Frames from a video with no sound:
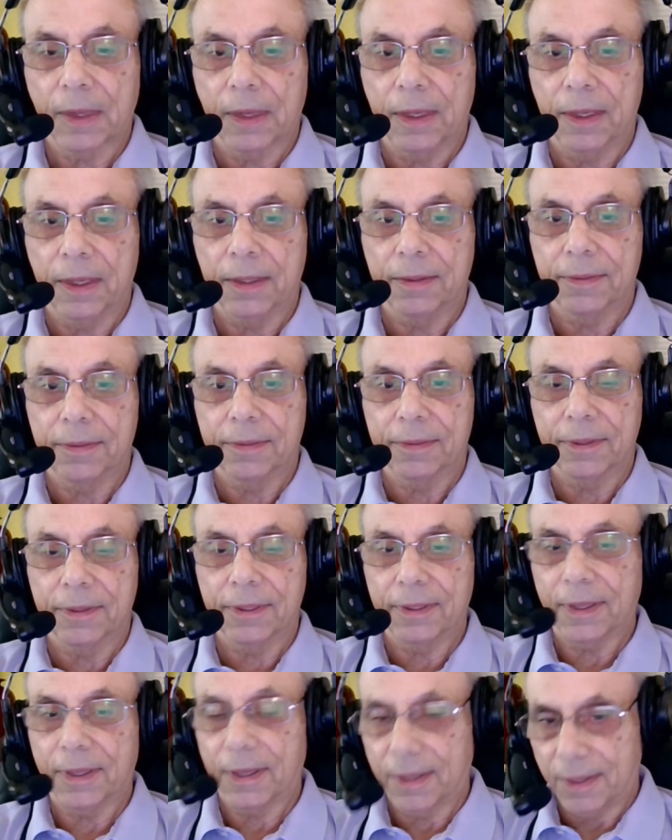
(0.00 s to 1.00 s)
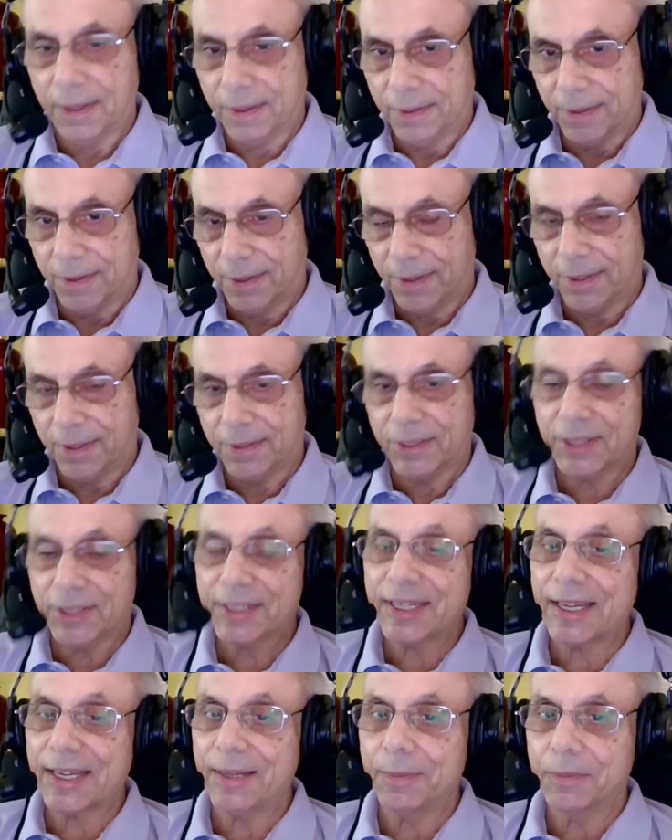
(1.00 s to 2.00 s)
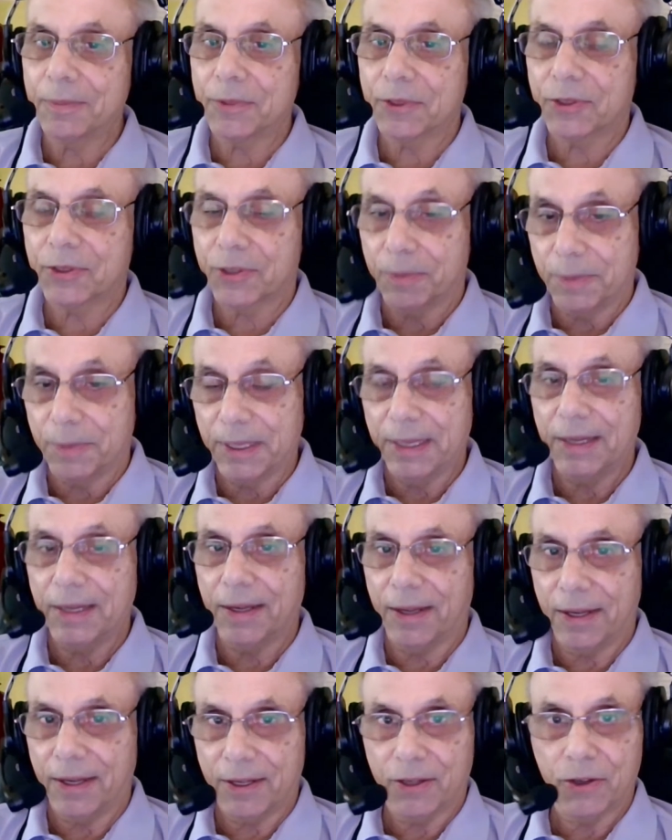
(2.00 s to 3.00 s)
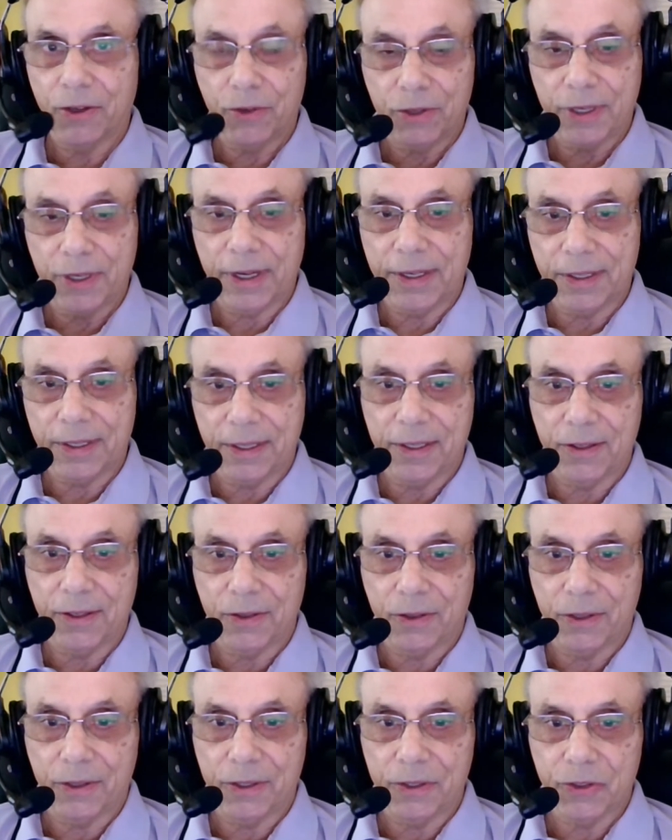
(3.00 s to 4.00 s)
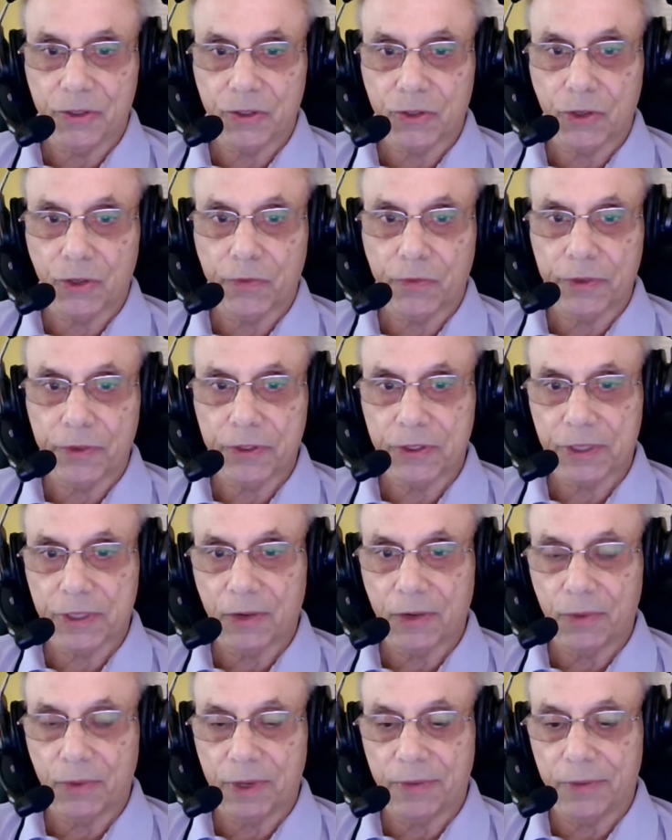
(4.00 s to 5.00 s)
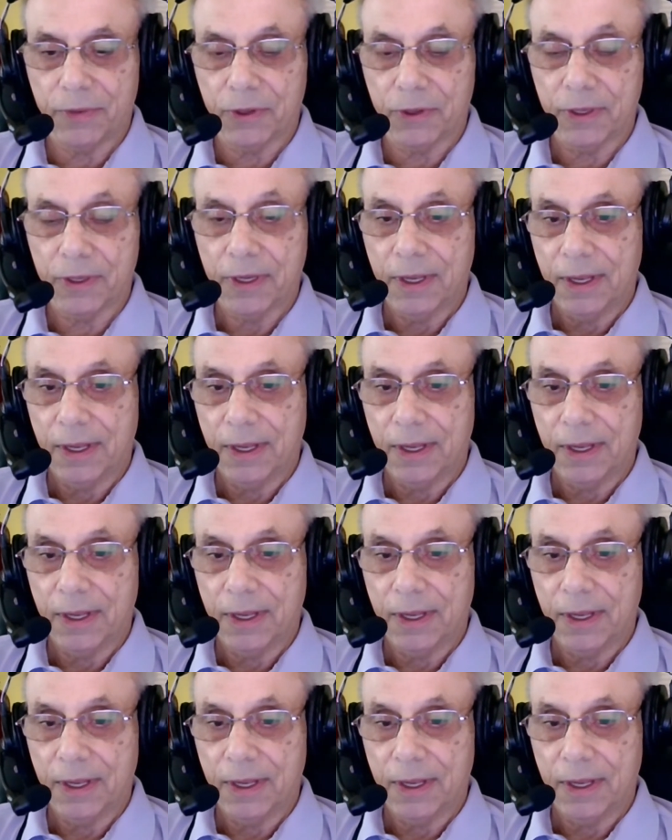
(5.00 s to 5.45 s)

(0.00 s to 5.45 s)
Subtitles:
it seems to me like a good idea on the surface. However,